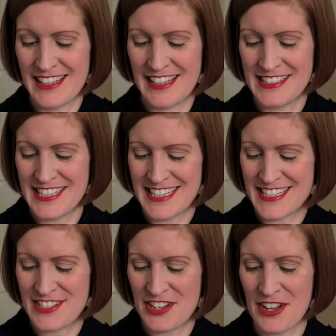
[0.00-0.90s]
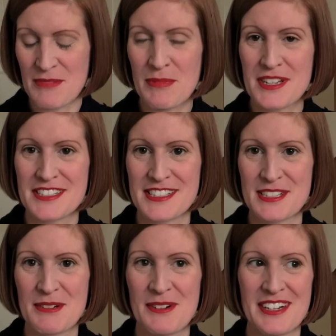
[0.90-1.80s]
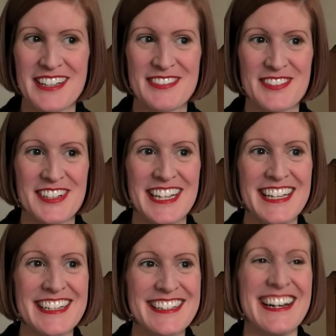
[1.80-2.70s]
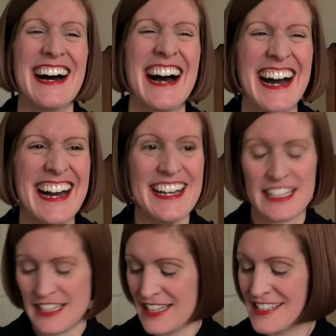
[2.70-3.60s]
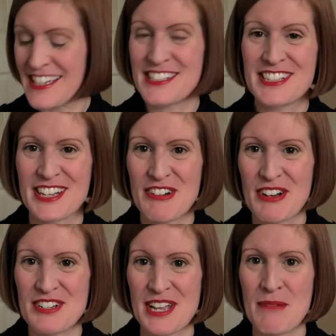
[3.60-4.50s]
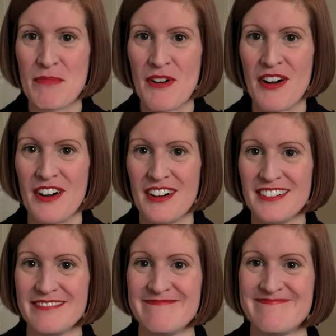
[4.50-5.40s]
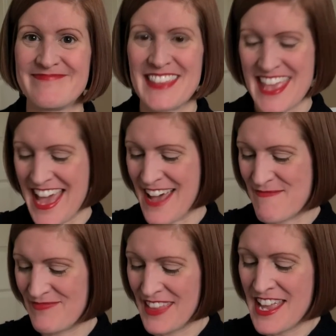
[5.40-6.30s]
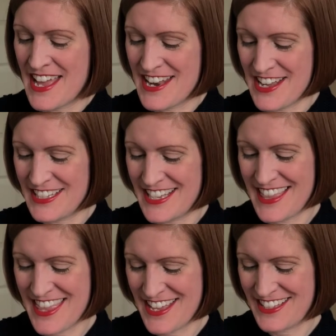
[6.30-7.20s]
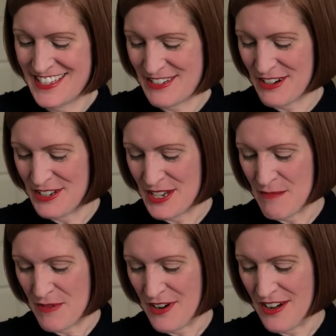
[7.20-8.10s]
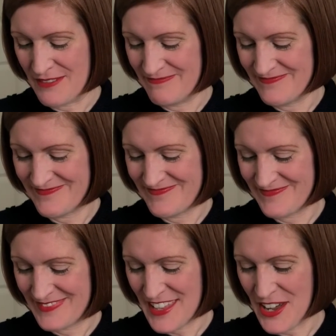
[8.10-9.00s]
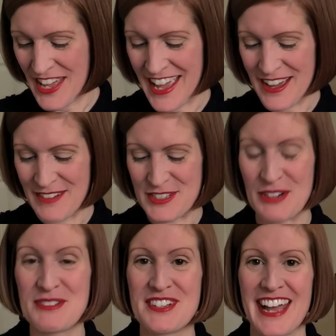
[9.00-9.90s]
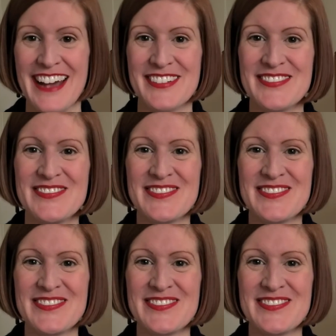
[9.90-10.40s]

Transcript: until it's done because it's quite funny. It's actually a crochet bra. Yeah, 1930s crochet bra. Okay, I've told you now.